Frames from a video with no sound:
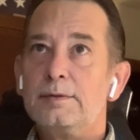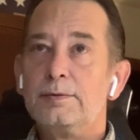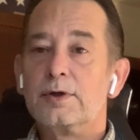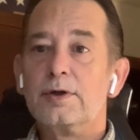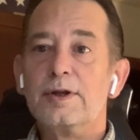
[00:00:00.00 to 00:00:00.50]

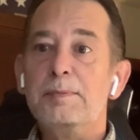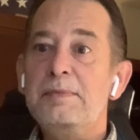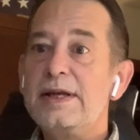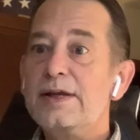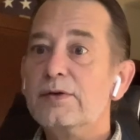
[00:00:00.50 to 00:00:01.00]
call it
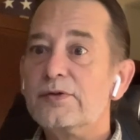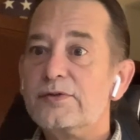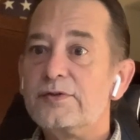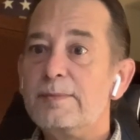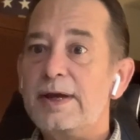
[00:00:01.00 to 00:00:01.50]
menial
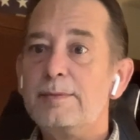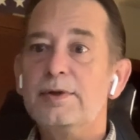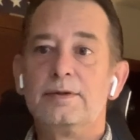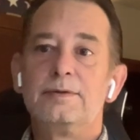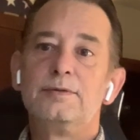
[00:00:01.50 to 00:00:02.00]
system
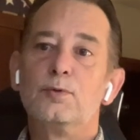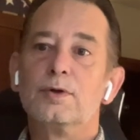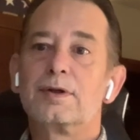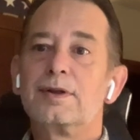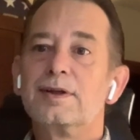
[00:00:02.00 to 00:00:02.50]
admin
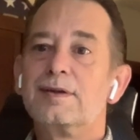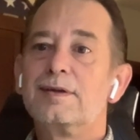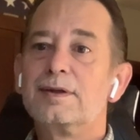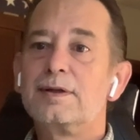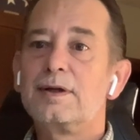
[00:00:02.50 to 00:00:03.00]
work that
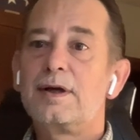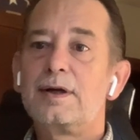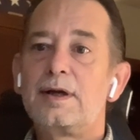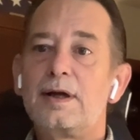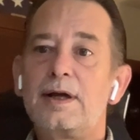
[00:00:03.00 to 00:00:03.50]

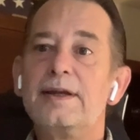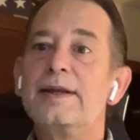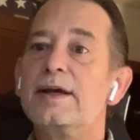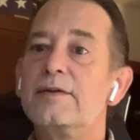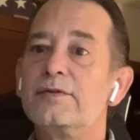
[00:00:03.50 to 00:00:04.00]
I didn't
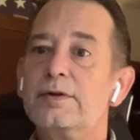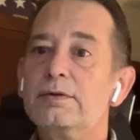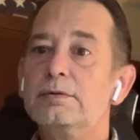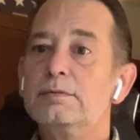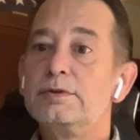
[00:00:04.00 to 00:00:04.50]
have to
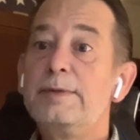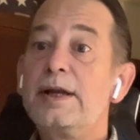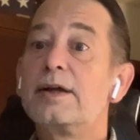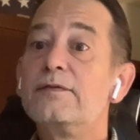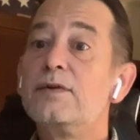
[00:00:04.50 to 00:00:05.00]
do, which meant I
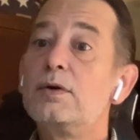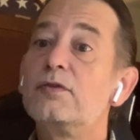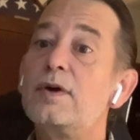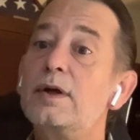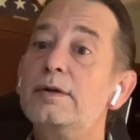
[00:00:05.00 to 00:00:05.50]
could focus
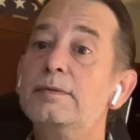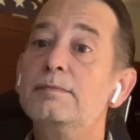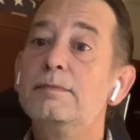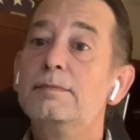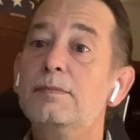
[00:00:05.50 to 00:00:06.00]

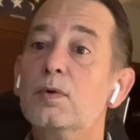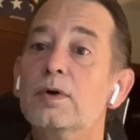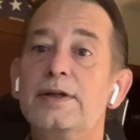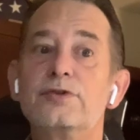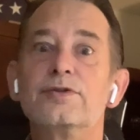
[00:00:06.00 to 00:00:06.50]
on more
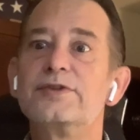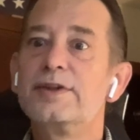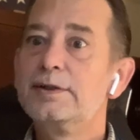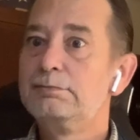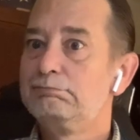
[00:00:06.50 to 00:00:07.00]

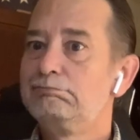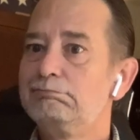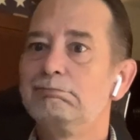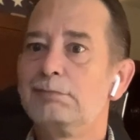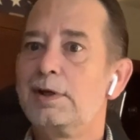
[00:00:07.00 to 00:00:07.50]
interesting
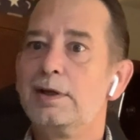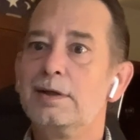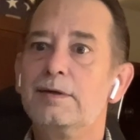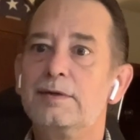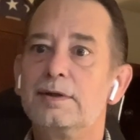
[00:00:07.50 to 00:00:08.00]

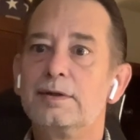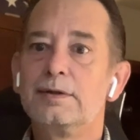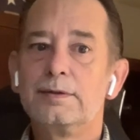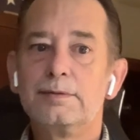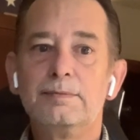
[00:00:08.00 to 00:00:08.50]
and
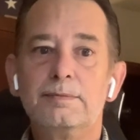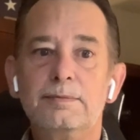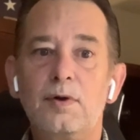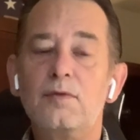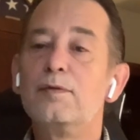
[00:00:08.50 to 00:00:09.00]

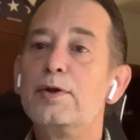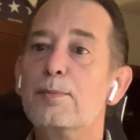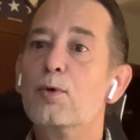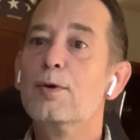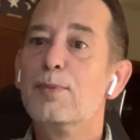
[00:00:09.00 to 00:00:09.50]
hopefully
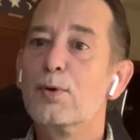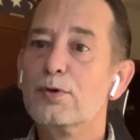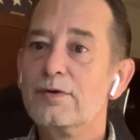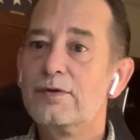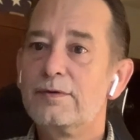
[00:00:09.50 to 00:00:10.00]
more
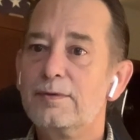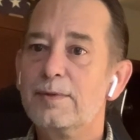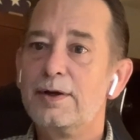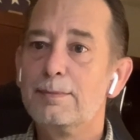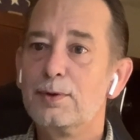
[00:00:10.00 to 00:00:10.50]
important to my
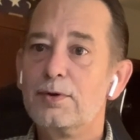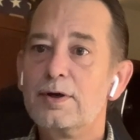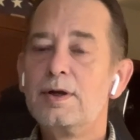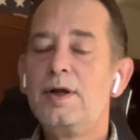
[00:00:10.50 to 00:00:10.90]
employer,